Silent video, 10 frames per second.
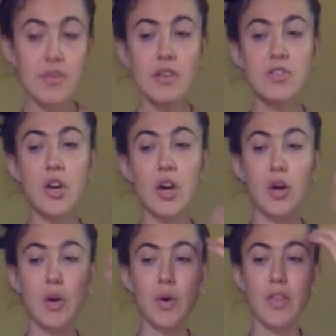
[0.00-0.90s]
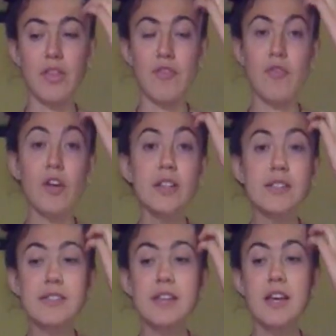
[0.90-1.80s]
So the
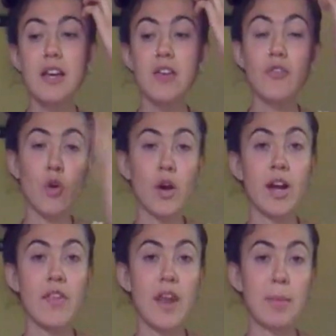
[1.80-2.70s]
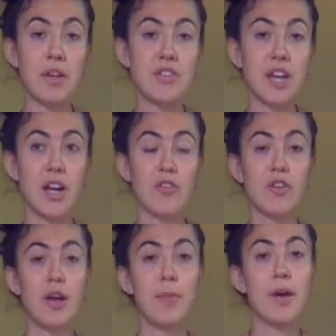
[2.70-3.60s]
first four that I'm going to share
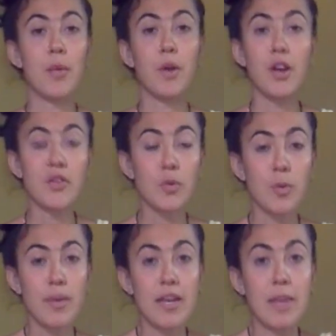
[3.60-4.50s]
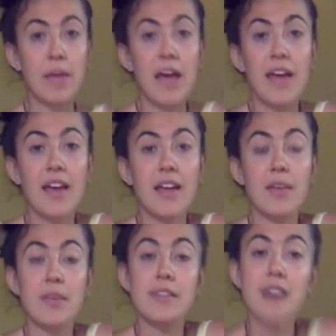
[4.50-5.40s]
from a wonderful woman named Aya
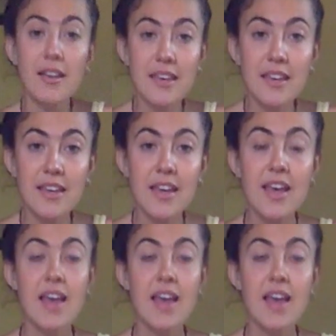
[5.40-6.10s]
Iwasaki.